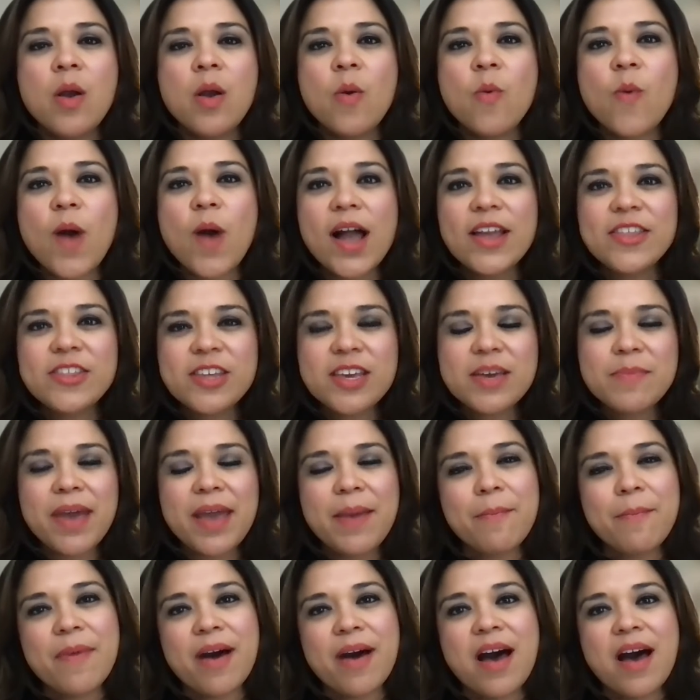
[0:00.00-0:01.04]
Watching
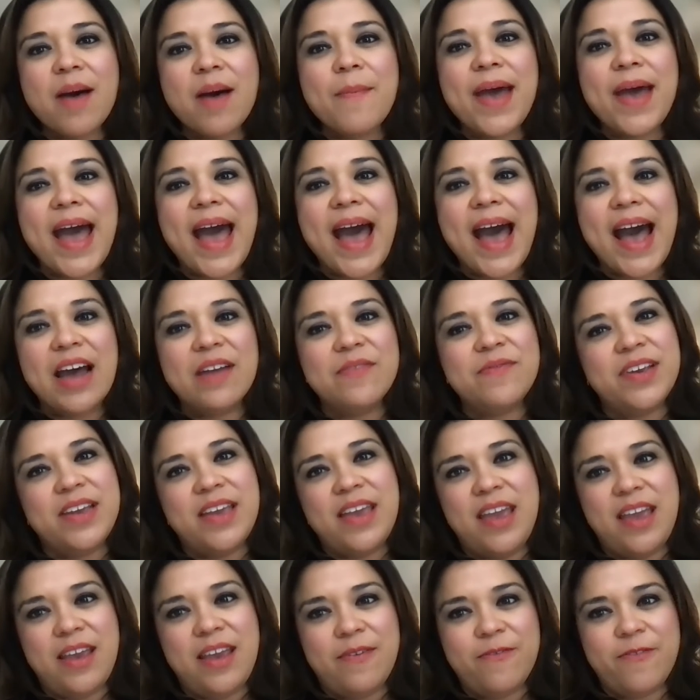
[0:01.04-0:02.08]
my mom
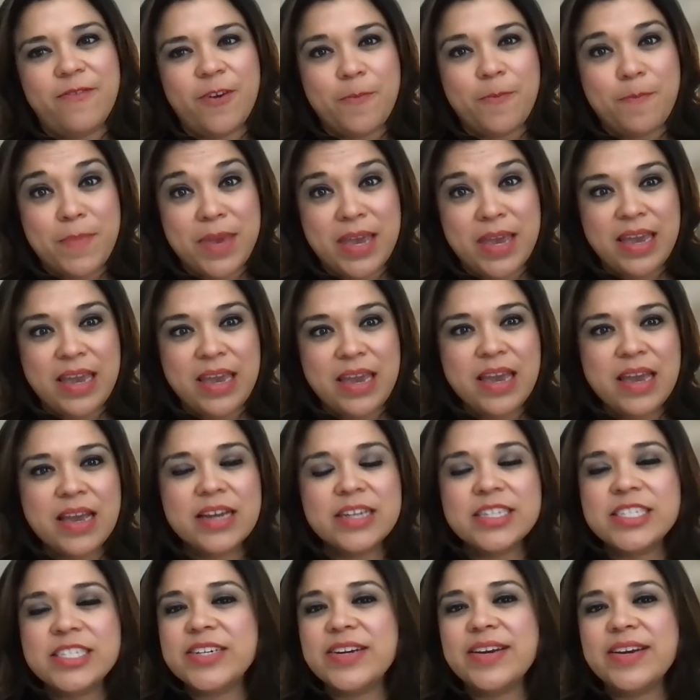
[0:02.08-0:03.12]
advocate for me
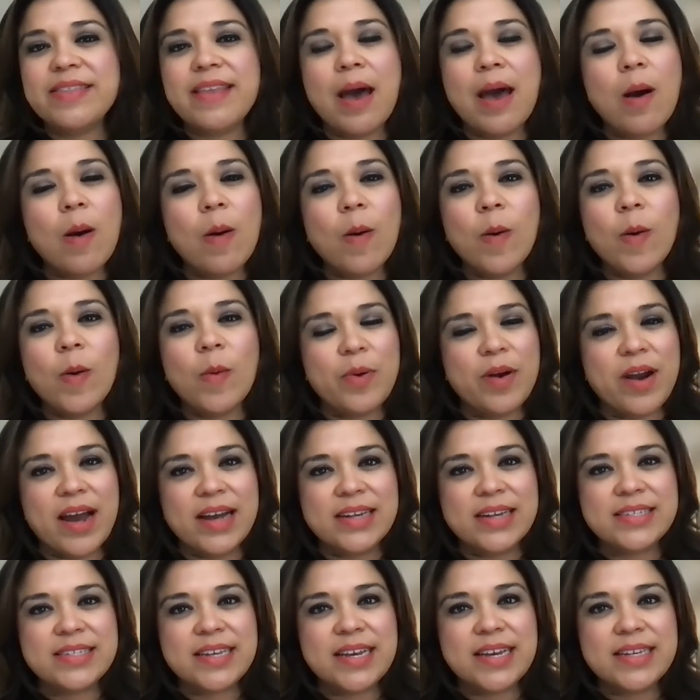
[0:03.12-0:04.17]
during that whole
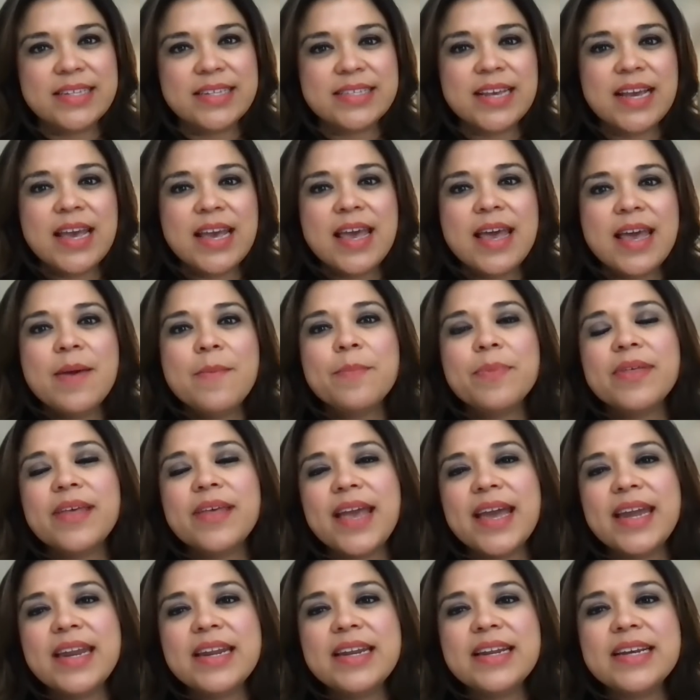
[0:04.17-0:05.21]
process
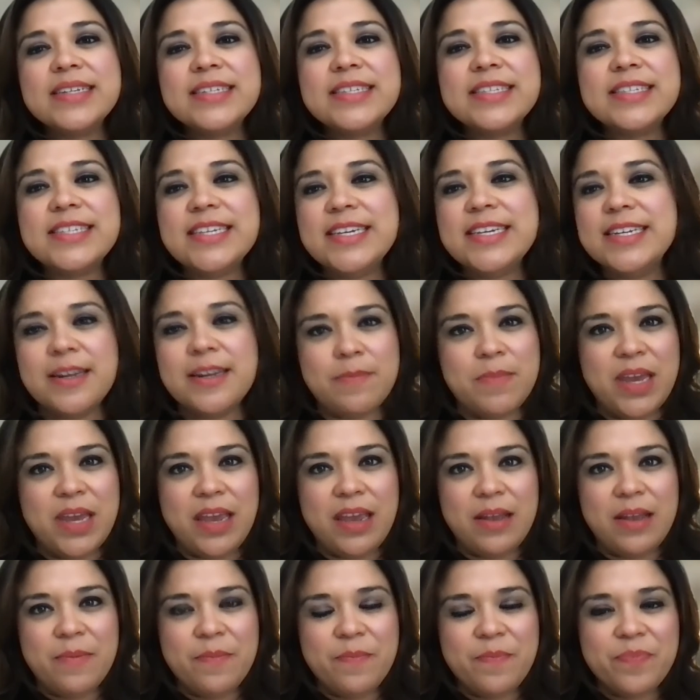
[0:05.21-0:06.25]
planted a seed in
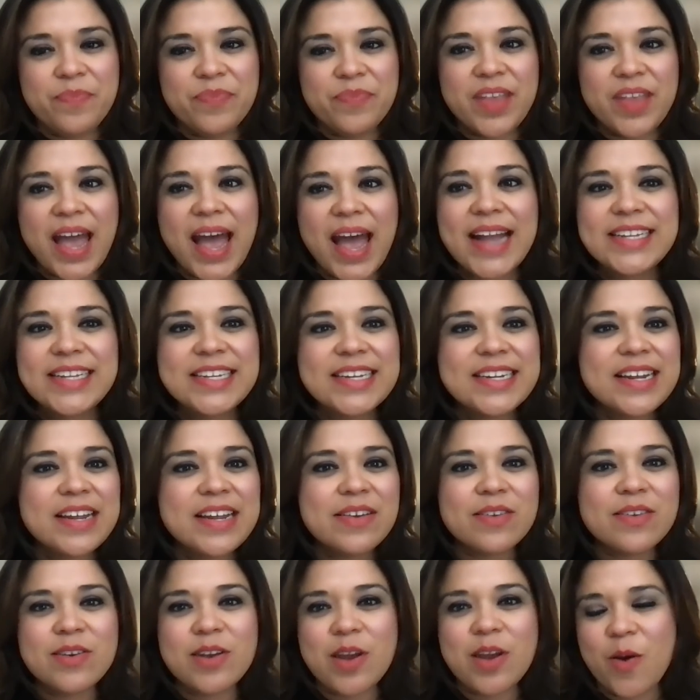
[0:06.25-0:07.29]
me. I
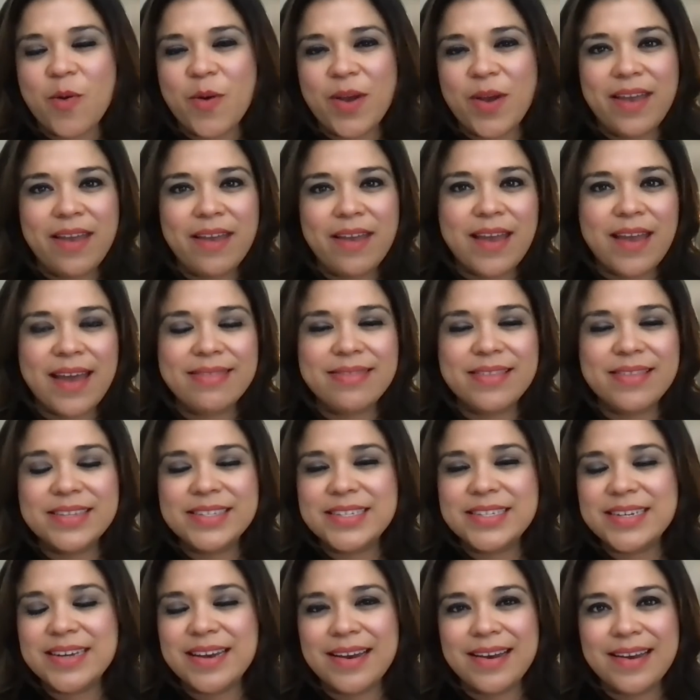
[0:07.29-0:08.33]
didn't know it at the
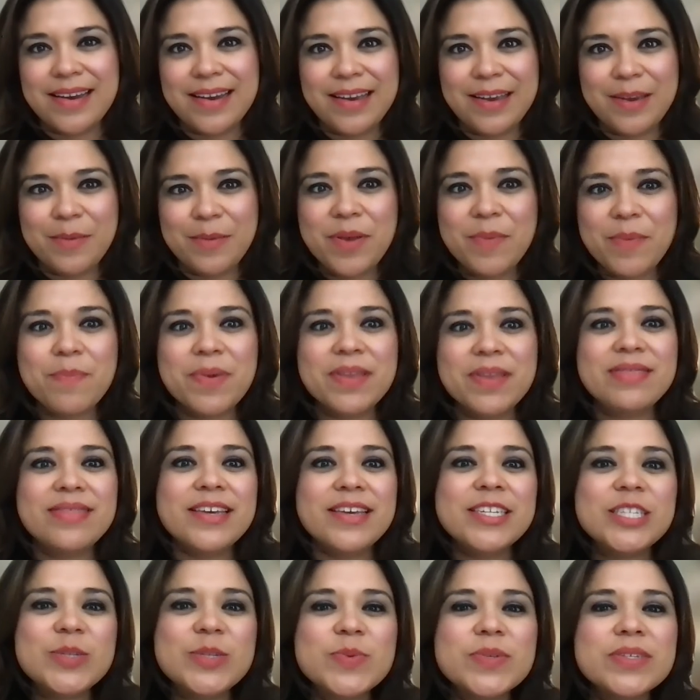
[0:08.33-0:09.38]
time, but
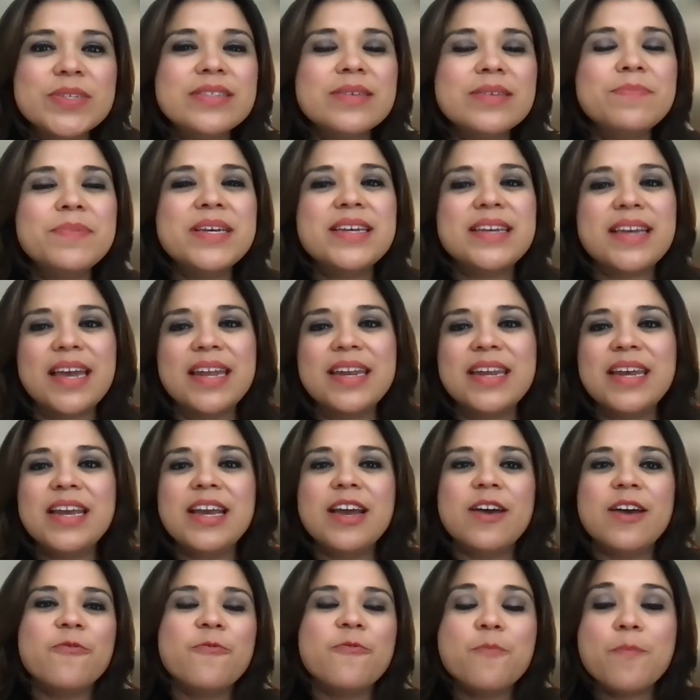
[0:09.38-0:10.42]
this was the beginning
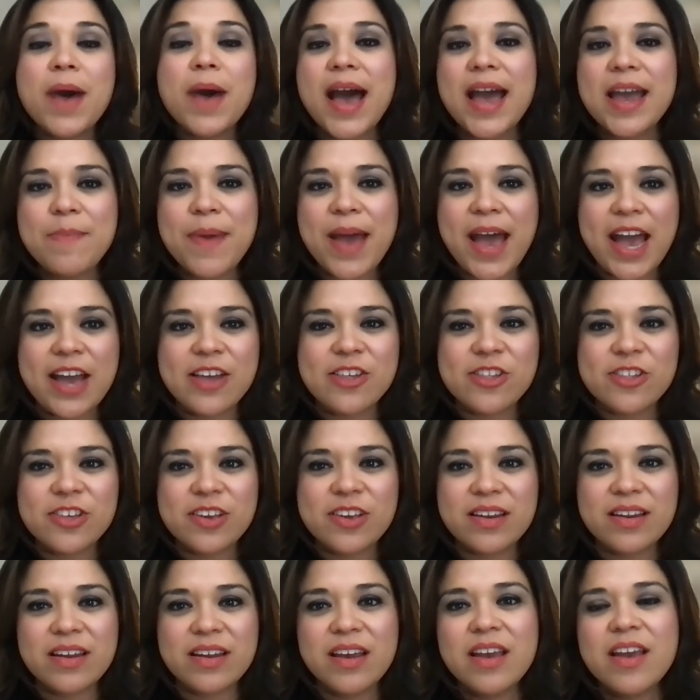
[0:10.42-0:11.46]
of my
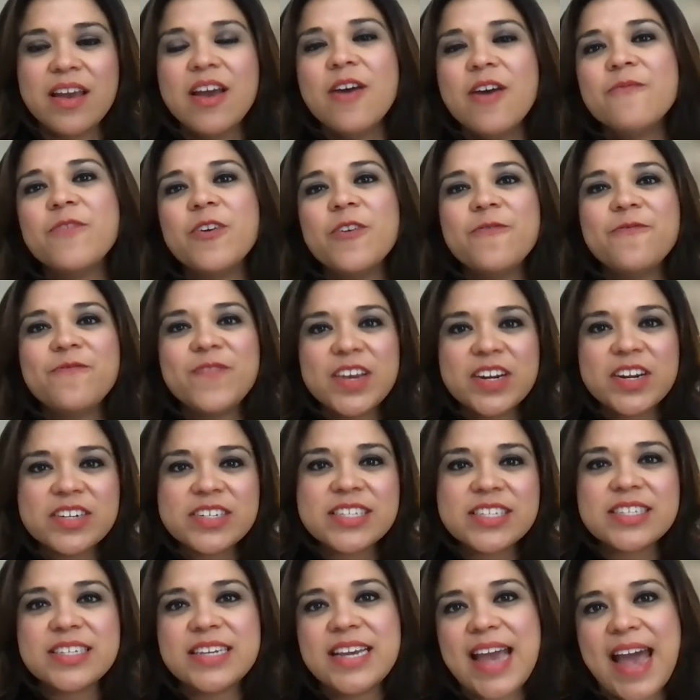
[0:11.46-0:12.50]
passion for
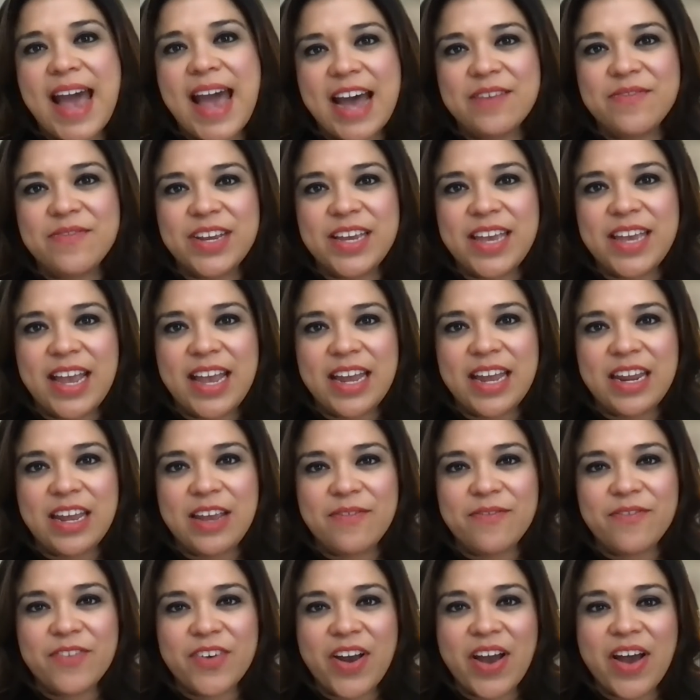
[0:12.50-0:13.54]
fiercely
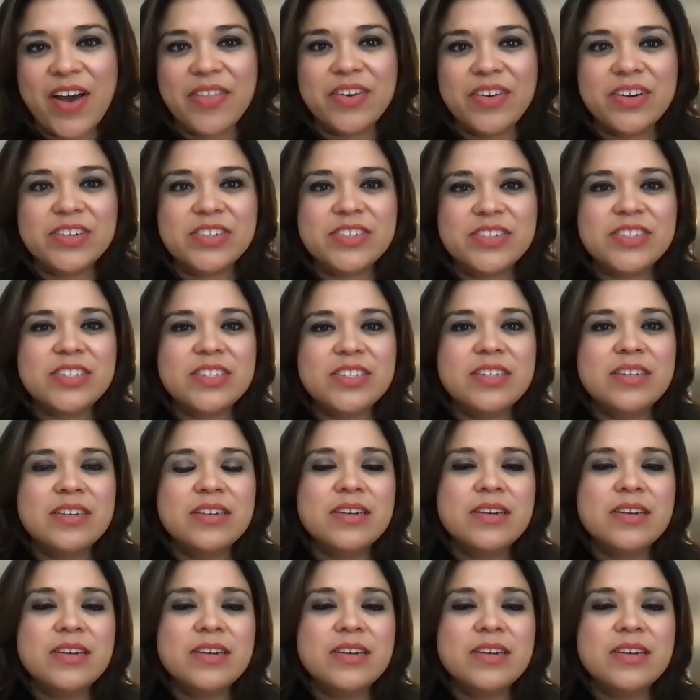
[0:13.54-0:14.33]
advocating for others.